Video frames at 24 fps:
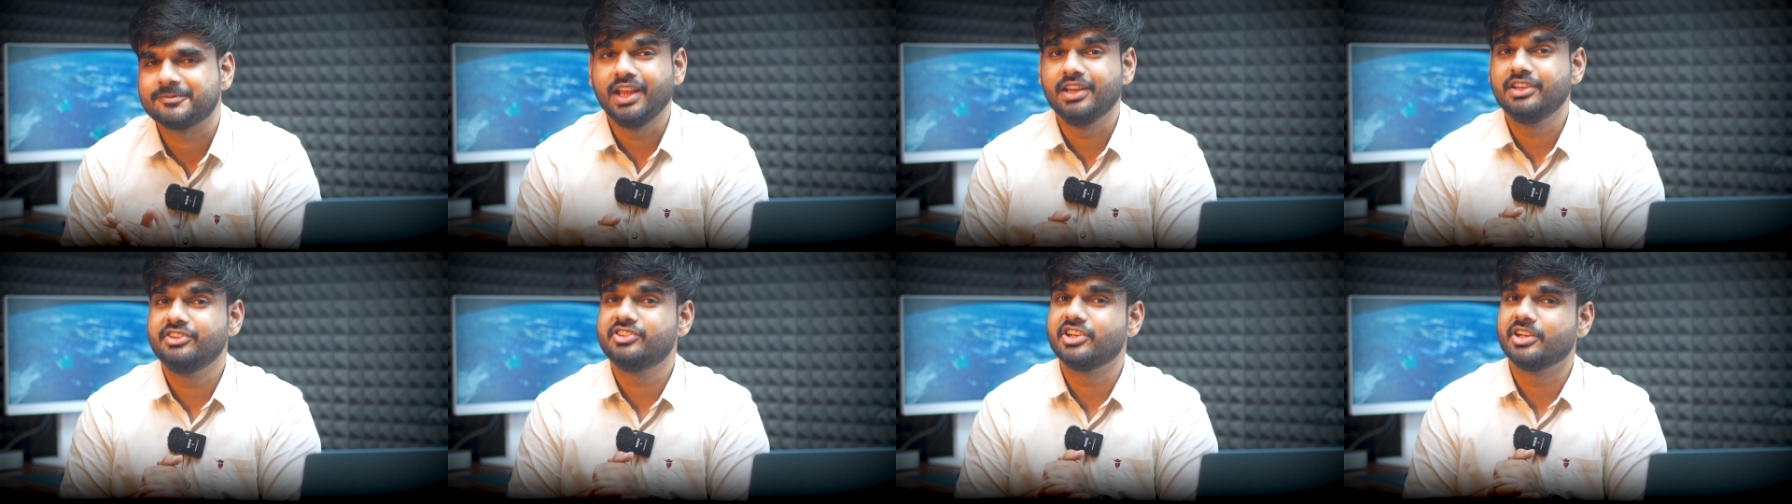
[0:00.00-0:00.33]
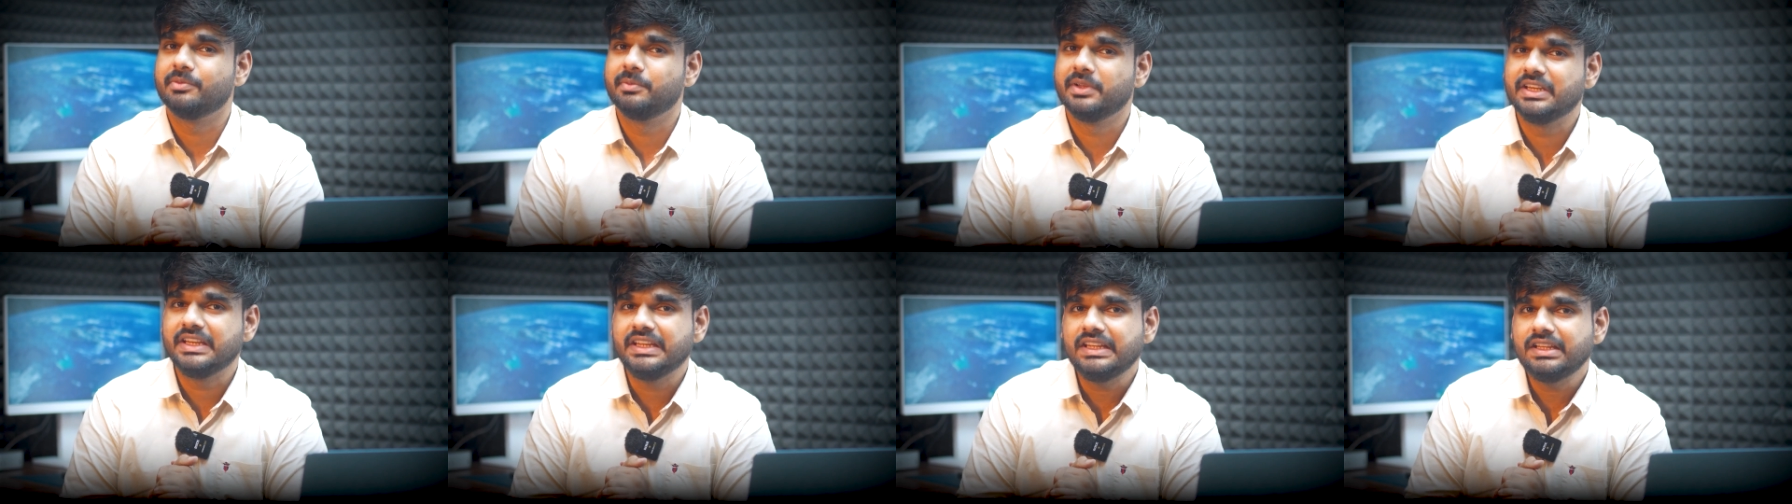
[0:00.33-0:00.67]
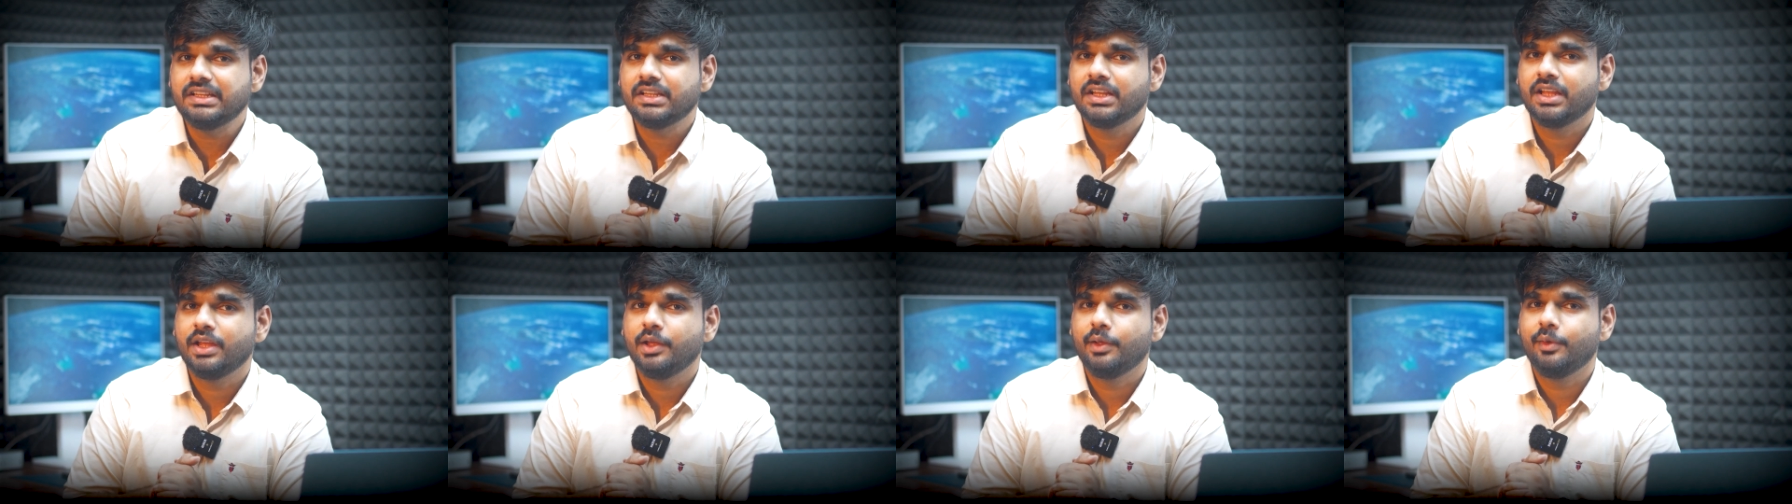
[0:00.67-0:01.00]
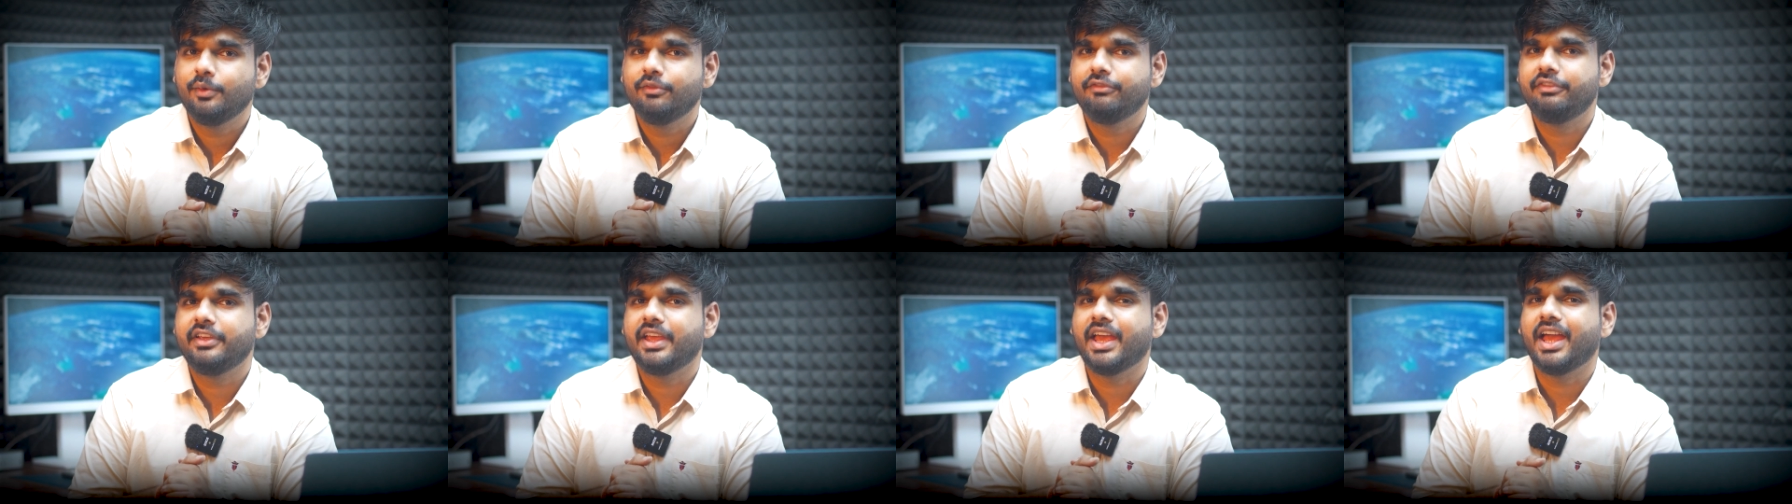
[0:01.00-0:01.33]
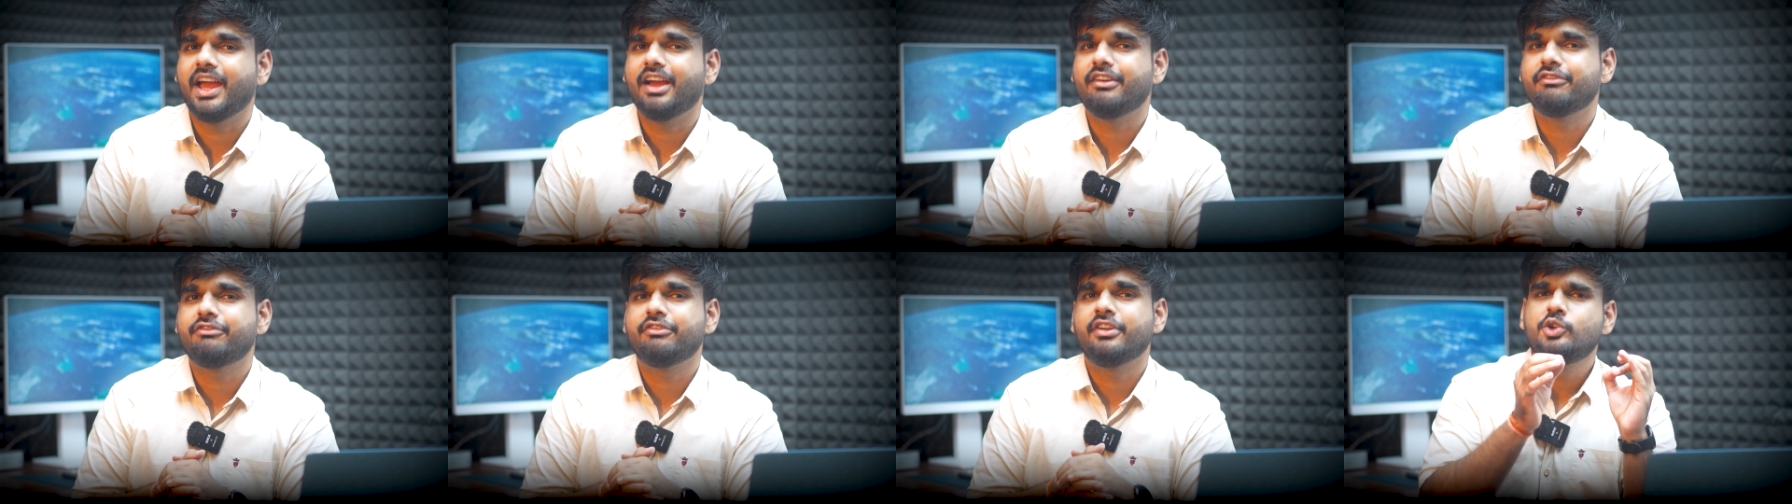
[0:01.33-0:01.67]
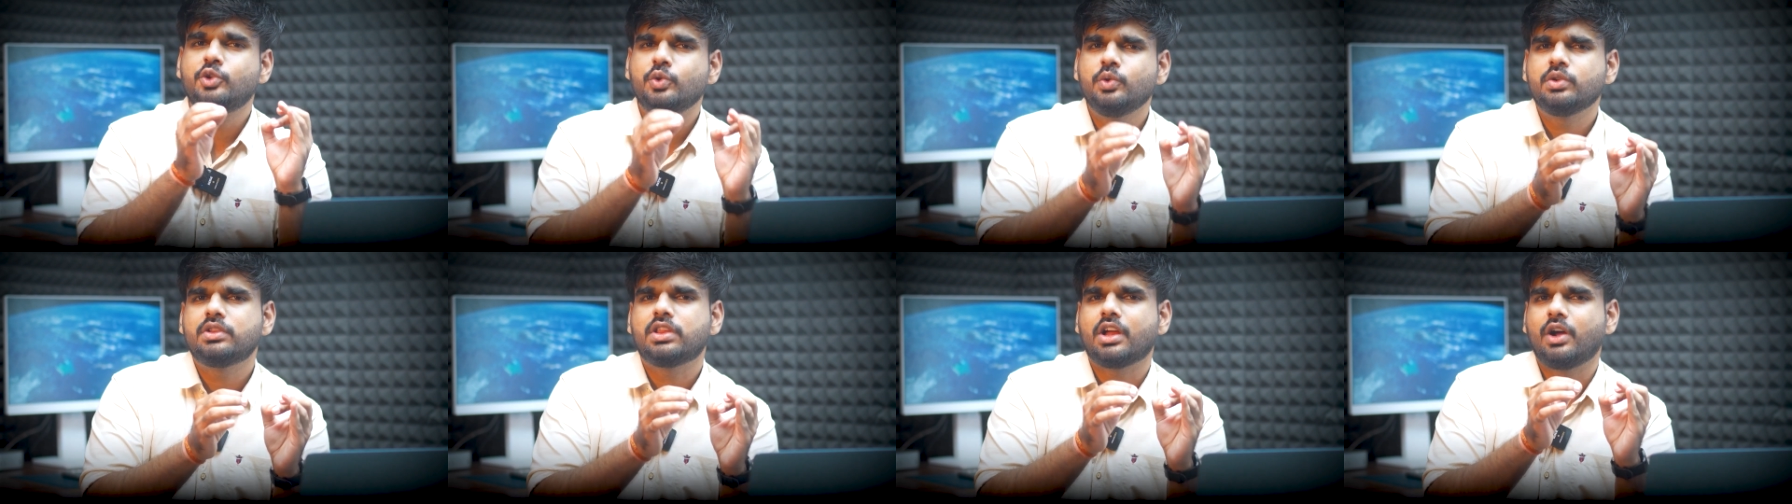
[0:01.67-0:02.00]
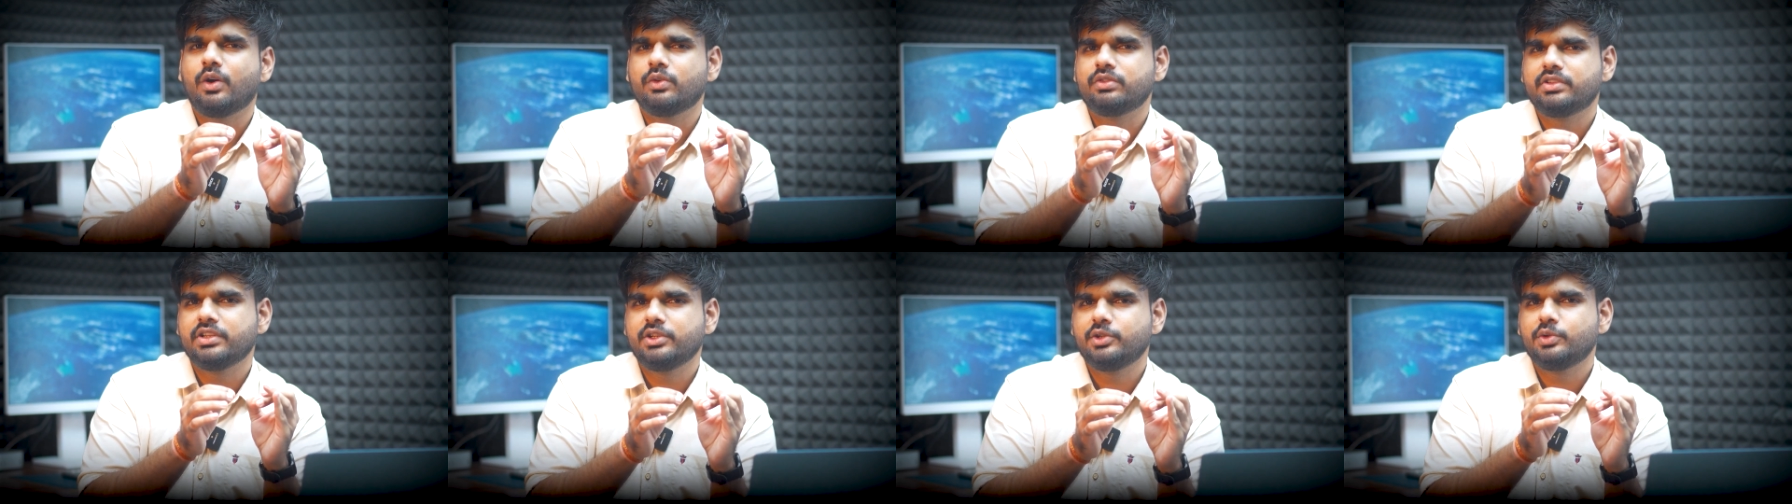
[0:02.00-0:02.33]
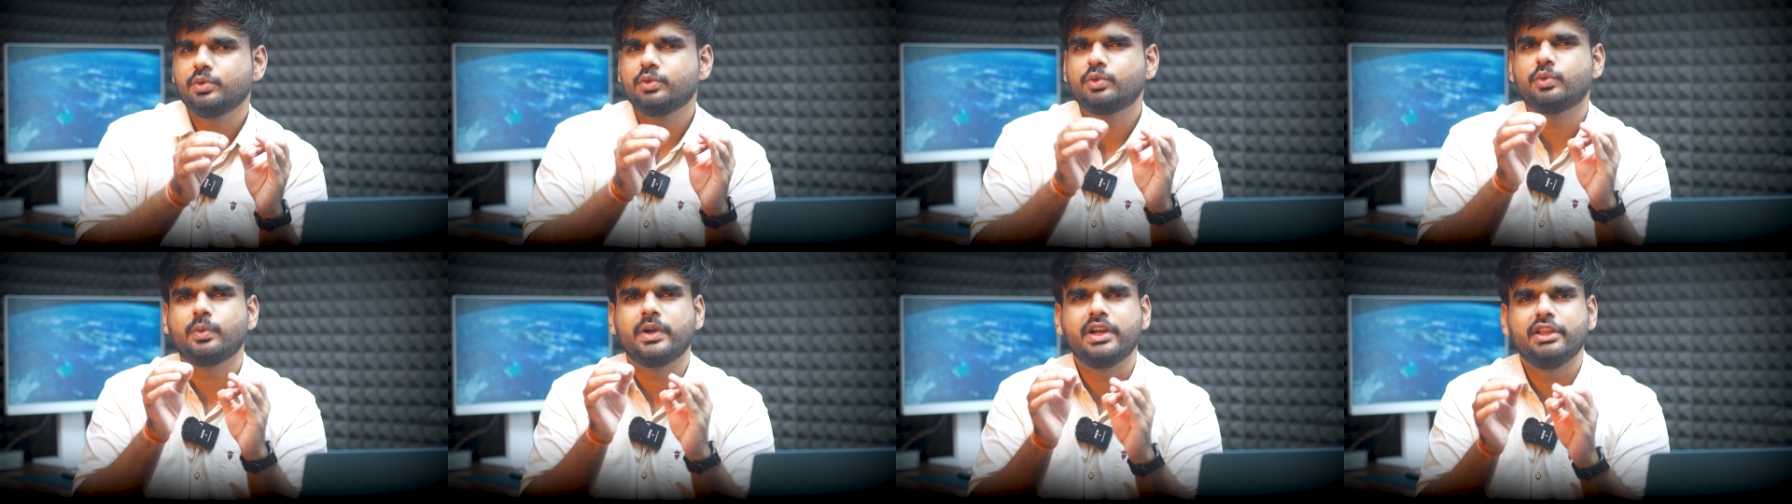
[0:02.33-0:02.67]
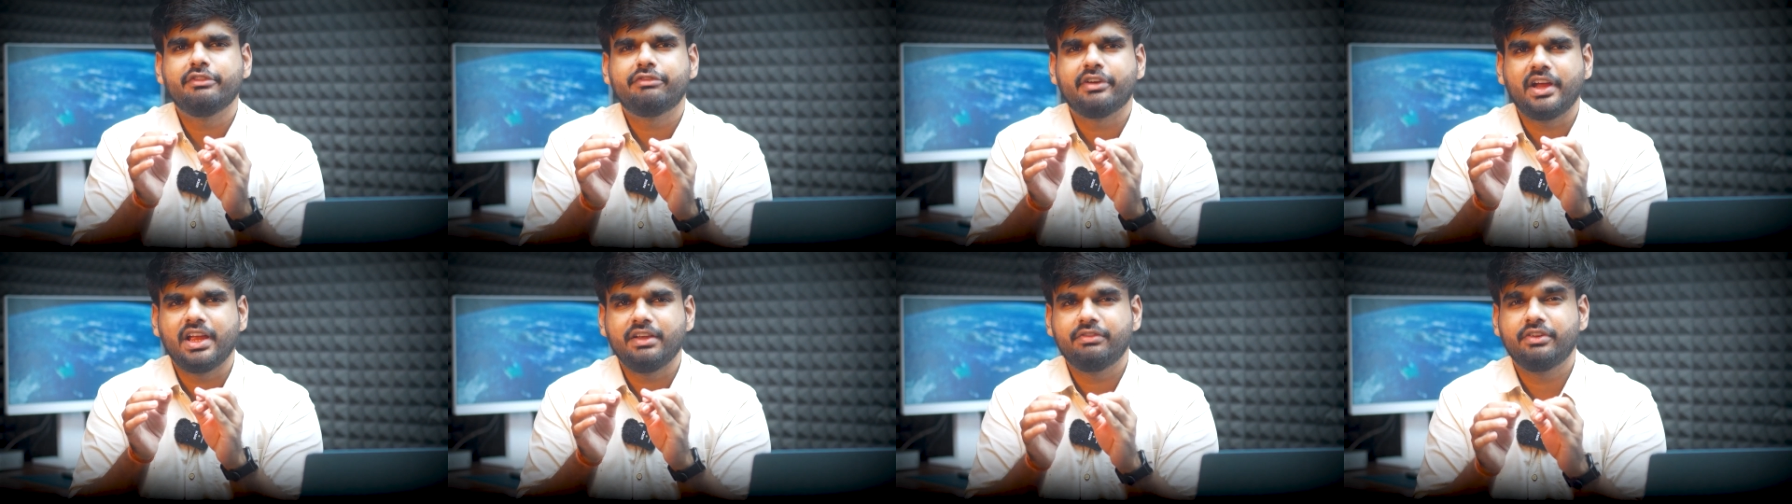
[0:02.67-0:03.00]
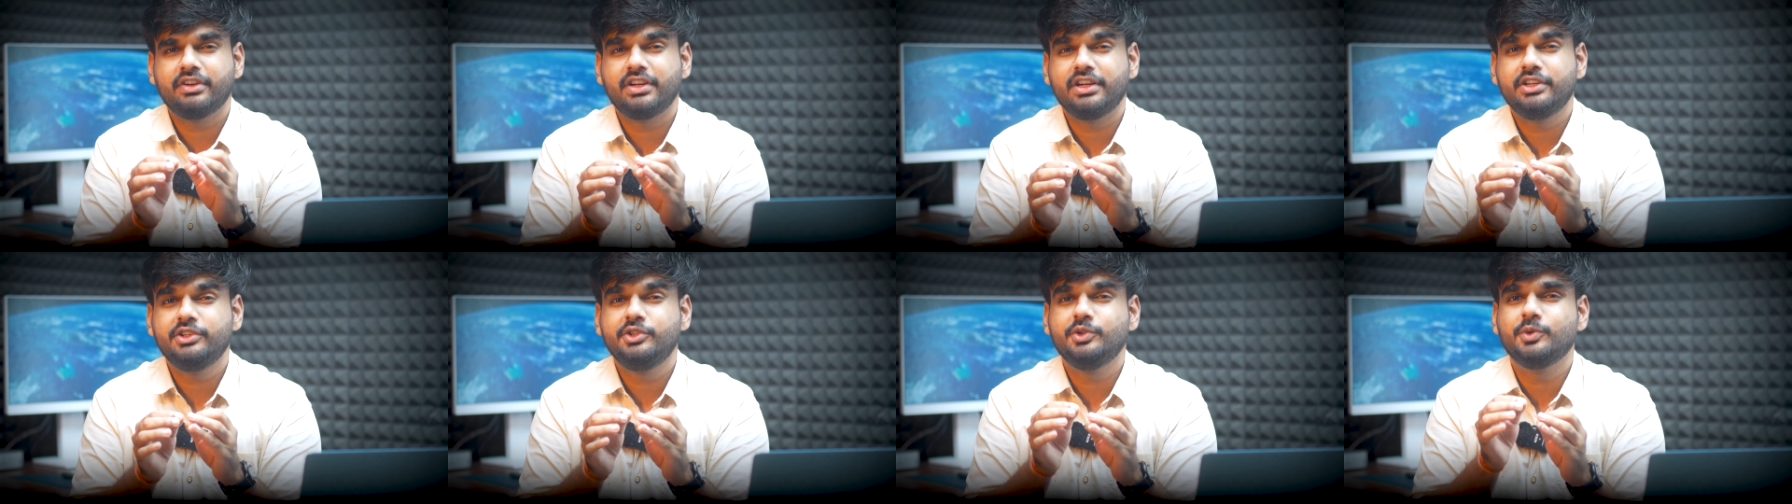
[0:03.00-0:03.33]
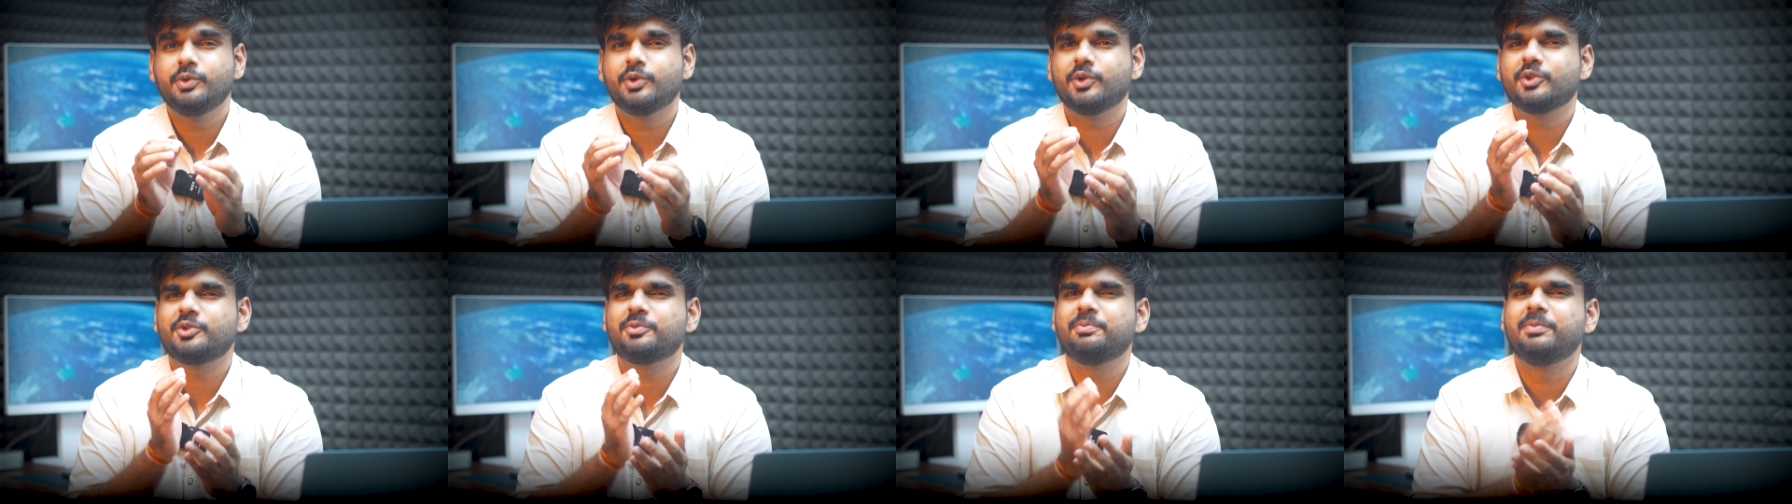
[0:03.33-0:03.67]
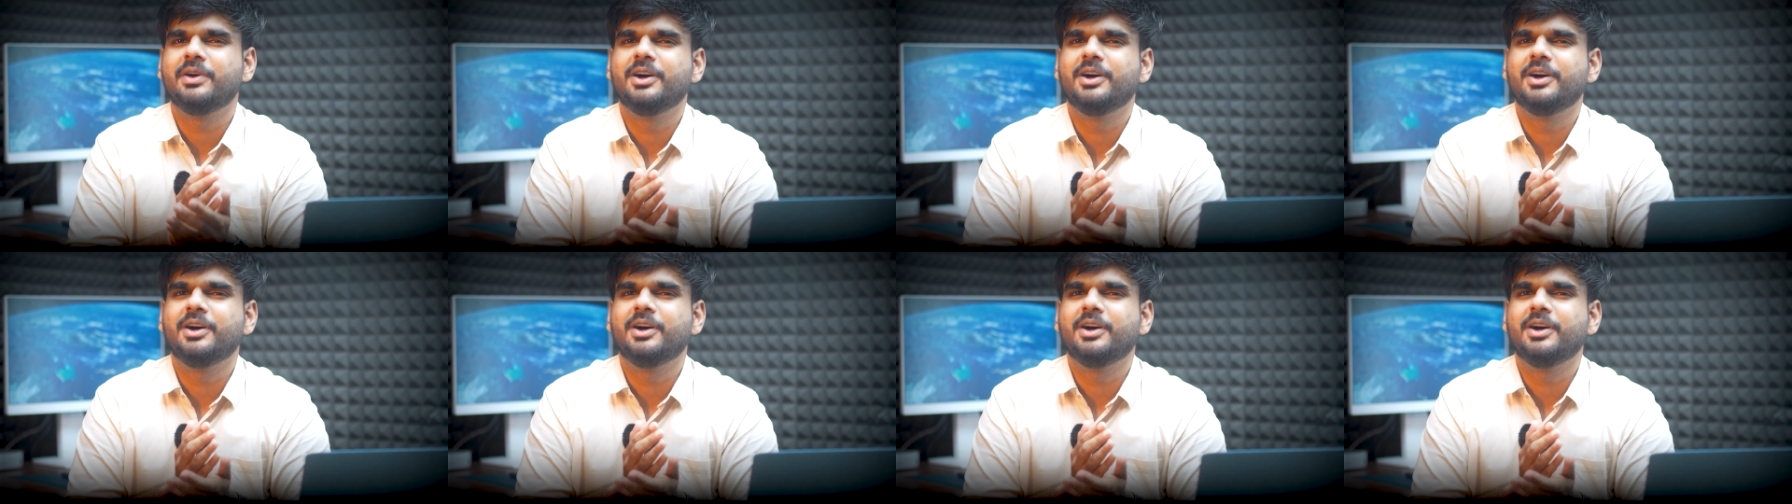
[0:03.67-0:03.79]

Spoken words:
In Germany, we have 2,000 to 2,500 euros